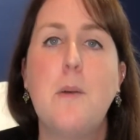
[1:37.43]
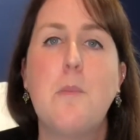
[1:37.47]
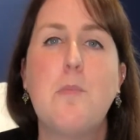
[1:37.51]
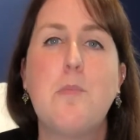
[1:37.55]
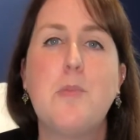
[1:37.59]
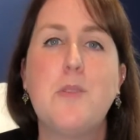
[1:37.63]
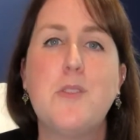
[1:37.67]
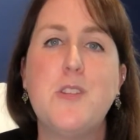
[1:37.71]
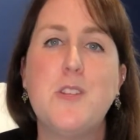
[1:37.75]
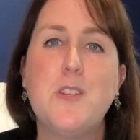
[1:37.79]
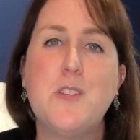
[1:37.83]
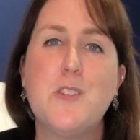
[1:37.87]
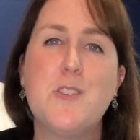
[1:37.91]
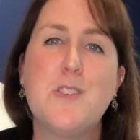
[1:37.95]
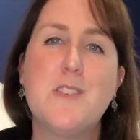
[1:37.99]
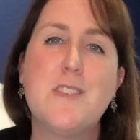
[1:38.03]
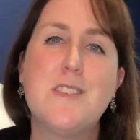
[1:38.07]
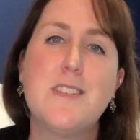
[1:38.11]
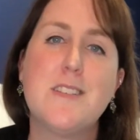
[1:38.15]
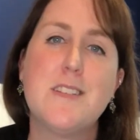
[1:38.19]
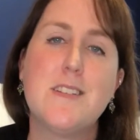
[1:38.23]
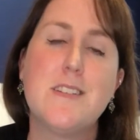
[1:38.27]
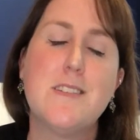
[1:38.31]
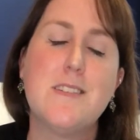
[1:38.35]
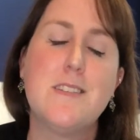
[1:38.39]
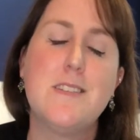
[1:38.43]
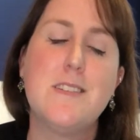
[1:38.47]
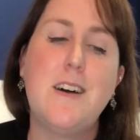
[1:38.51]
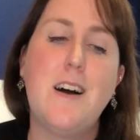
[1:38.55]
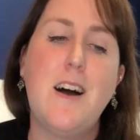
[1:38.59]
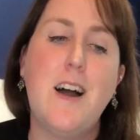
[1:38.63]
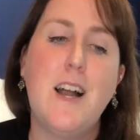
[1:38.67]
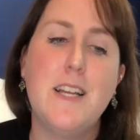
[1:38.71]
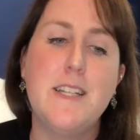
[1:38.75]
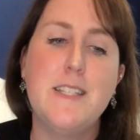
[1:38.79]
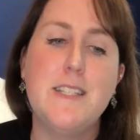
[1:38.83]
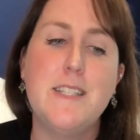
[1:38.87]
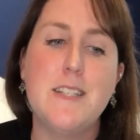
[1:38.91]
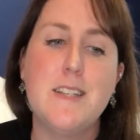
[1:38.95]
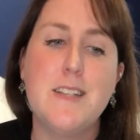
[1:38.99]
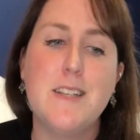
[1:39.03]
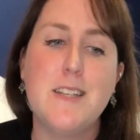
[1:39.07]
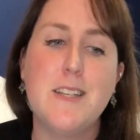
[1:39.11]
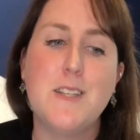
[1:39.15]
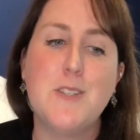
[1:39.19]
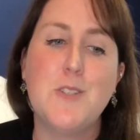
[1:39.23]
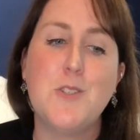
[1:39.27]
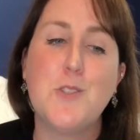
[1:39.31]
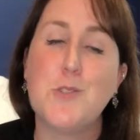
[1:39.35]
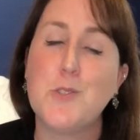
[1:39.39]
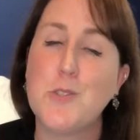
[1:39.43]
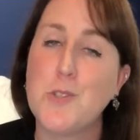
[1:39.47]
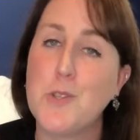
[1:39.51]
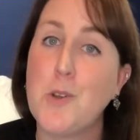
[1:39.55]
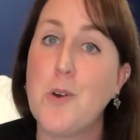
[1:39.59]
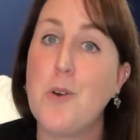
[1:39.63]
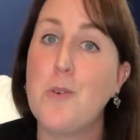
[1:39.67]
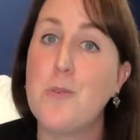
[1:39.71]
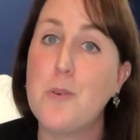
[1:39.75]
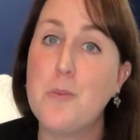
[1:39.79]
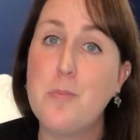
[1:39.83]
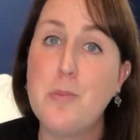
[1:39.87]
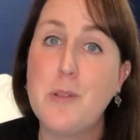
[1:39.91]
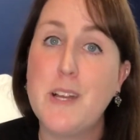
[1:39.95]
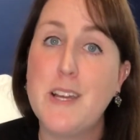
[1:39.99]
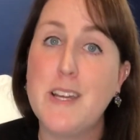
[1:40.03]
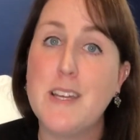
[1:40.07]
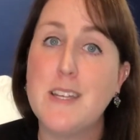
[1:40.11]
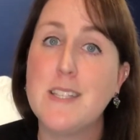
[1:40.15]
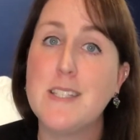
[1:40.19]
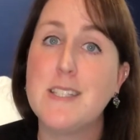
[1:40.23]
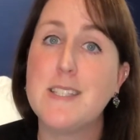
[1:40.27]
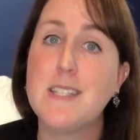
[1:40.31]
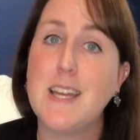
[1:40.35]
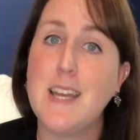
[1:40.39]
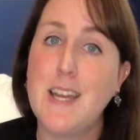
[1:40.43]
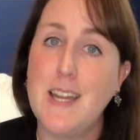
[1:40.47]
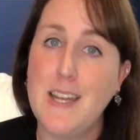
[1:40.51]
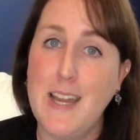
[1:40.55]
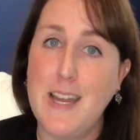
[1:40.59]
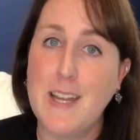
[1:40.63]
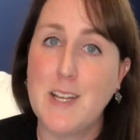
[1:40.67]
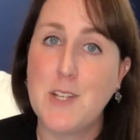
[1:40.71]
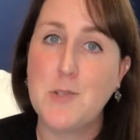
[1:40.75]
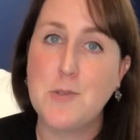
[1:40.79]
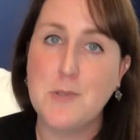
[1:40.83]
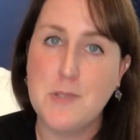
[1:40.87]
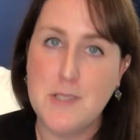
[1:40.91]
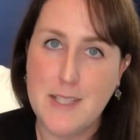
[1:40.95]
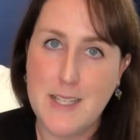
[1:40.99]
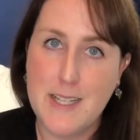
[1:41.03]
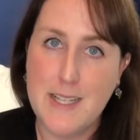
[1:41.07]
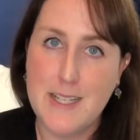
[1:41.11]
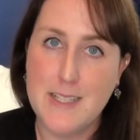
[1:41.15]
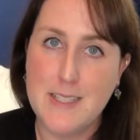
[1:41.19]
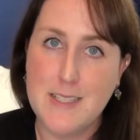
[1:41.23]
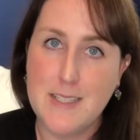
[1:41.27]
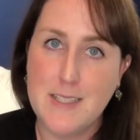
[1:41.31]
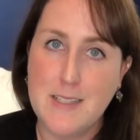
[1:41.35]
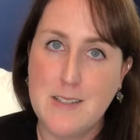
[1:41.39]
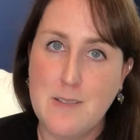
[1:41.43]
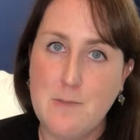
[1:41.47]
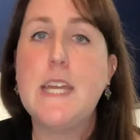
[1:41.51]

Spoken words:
but this still ideally should not replace an actual editor.